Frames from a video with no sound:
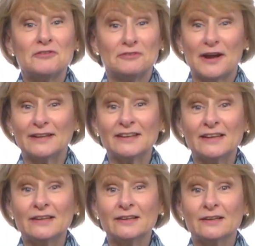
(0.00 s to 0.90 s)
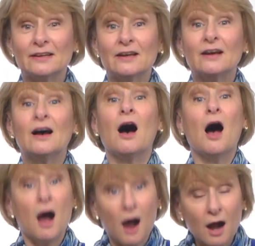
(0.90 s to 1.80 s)
Finally,
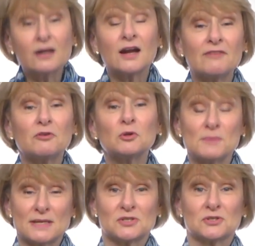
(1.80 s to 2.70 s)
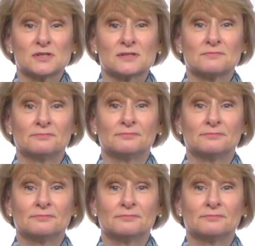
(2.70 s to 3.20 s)
archive old messages.